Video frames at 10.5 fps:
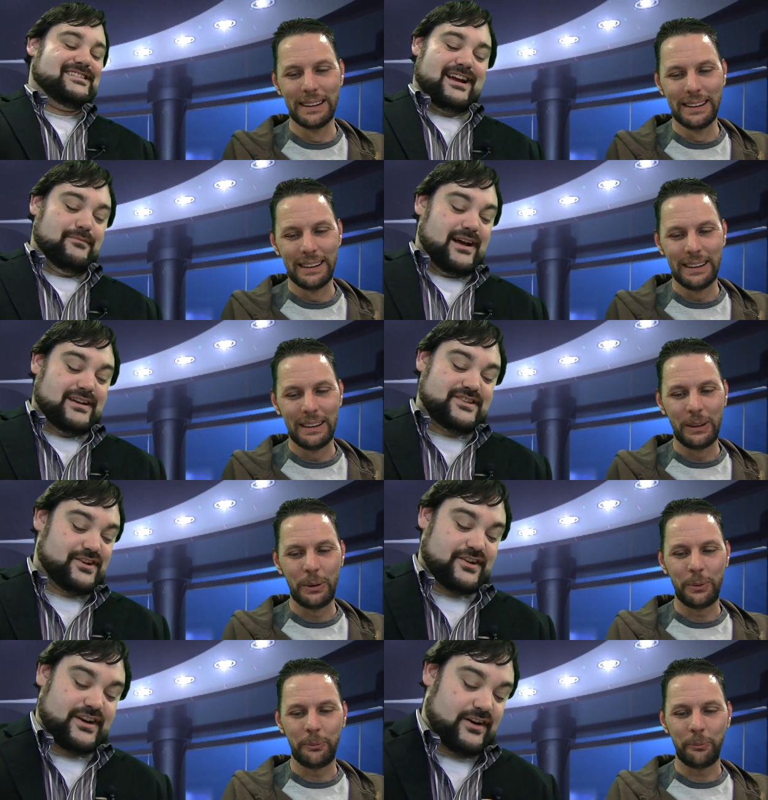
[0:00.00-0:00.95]
Speaker 1: See, I'm not
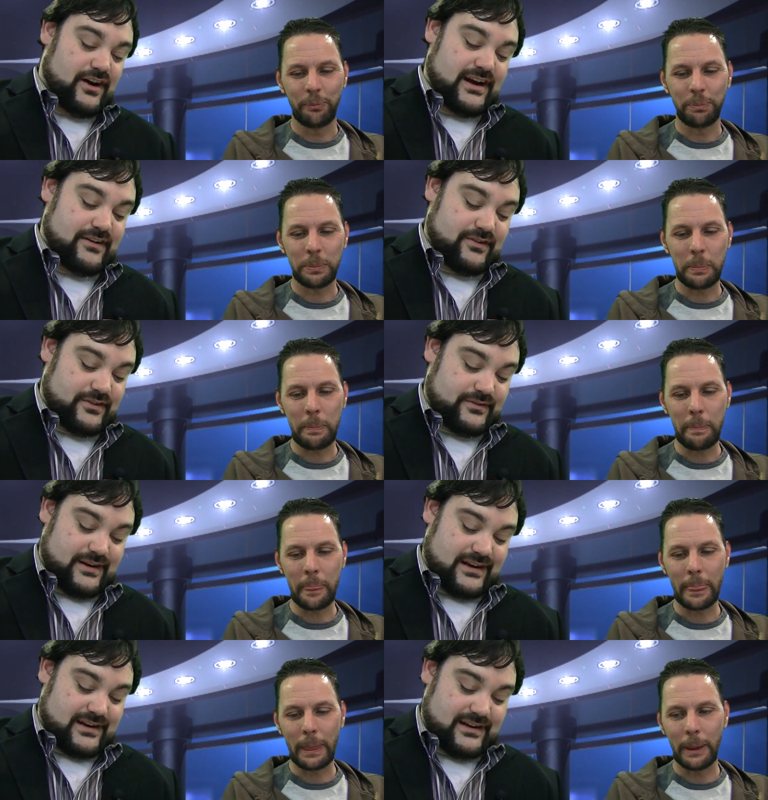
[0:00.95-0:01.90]
sure. You know, I never,
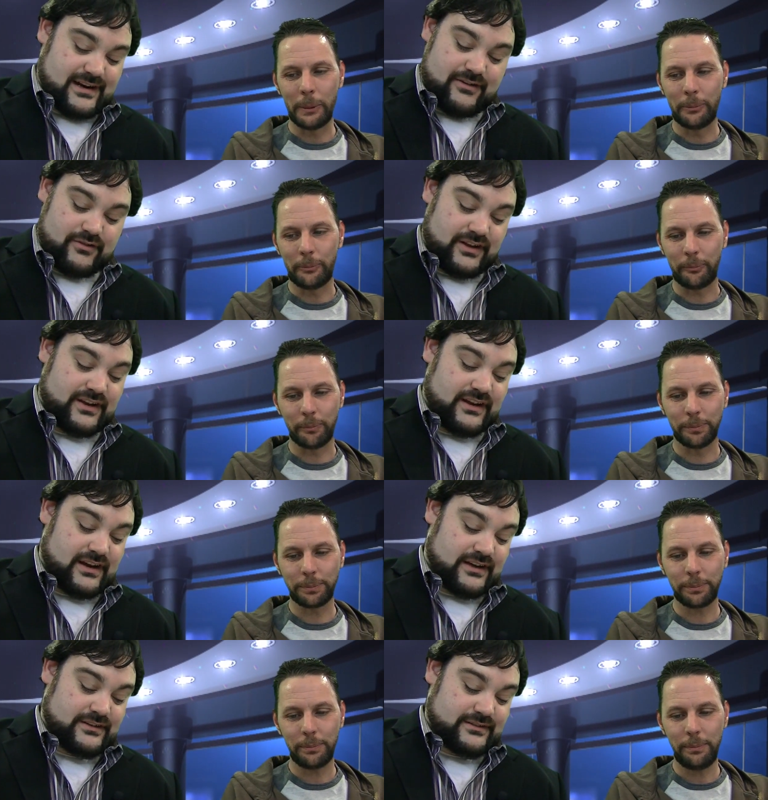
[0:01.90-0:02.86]
I never really
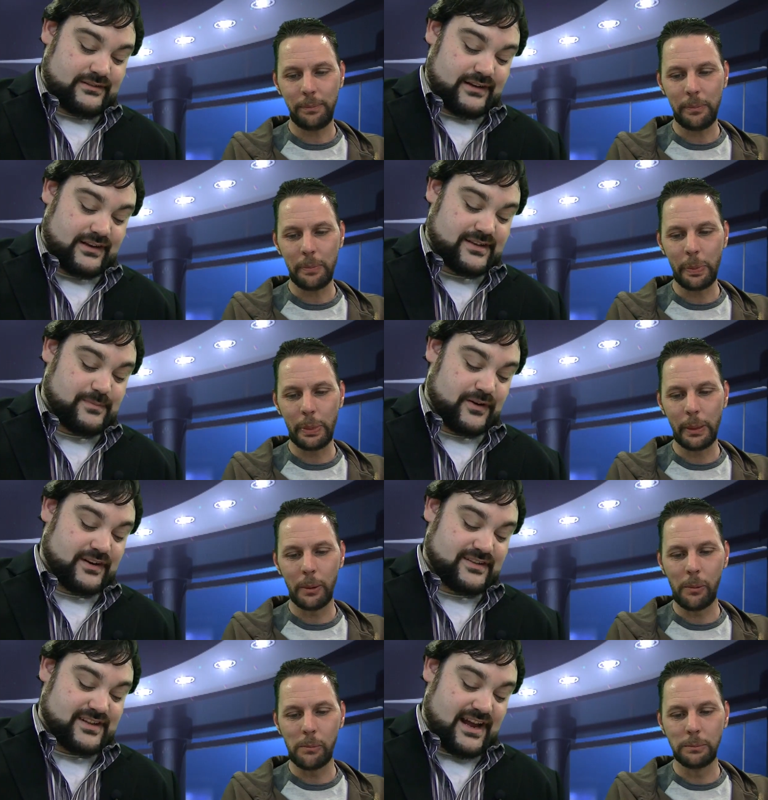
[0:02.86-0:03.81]
uh,
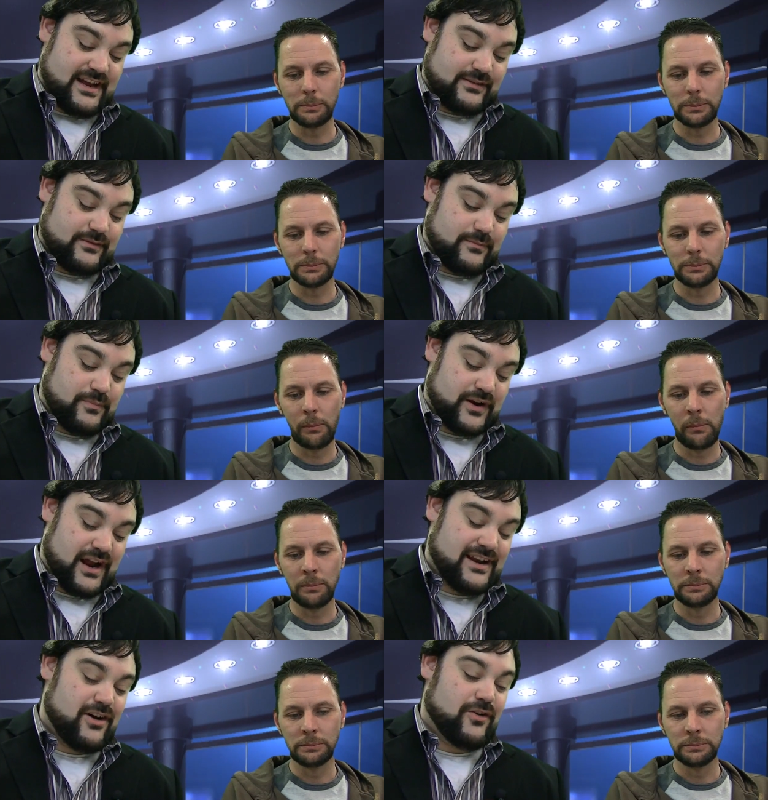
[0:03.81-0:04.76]
experienced that, but
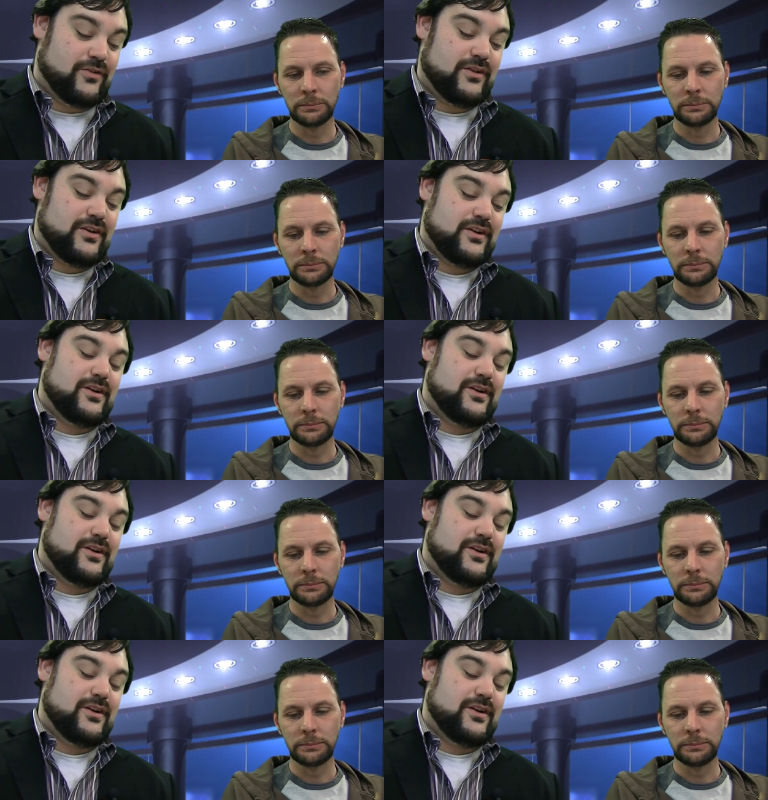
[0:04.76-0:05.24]
I know